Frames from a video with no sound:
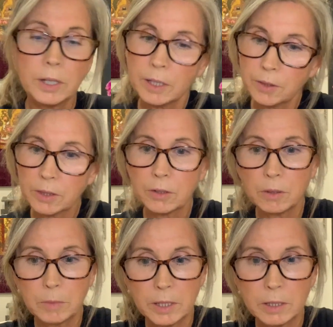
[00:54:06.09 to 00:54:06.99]
and I think there are
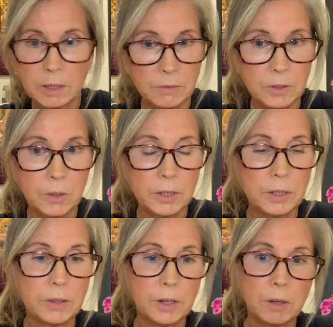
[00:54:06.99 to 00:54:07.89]
many of you on here
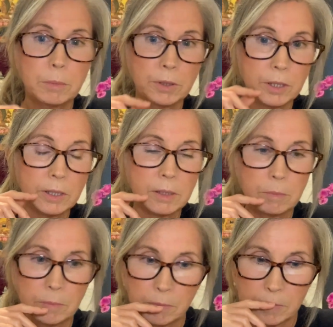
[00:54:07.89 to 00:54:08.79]
that are Buddhists,
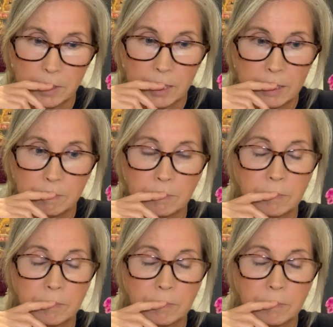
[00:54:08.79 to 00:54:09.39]
the